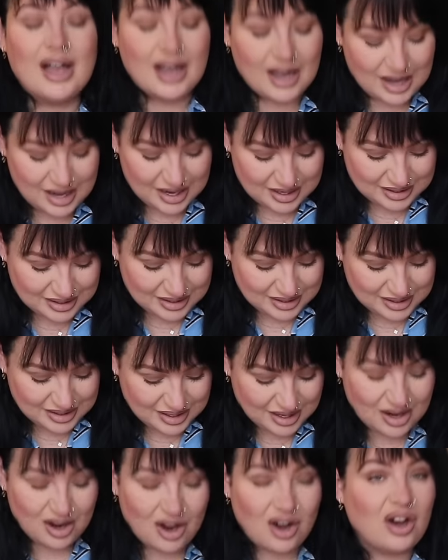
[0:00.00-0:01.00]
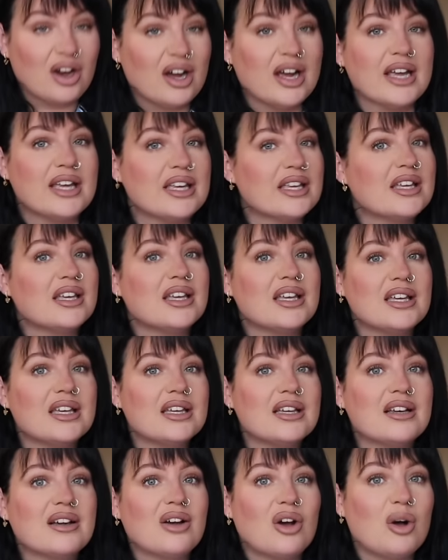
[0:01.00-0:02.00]
and I
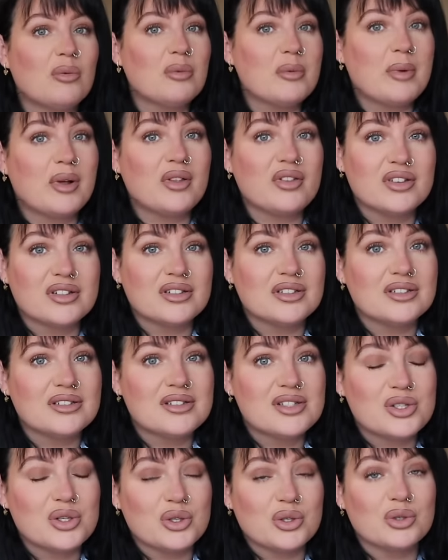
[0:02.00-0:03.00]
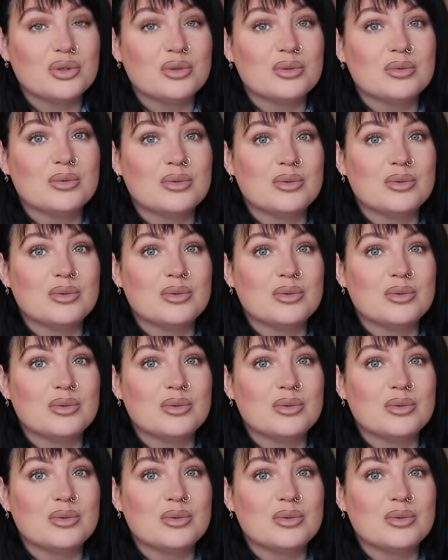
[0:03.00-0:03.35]
can't be bothered to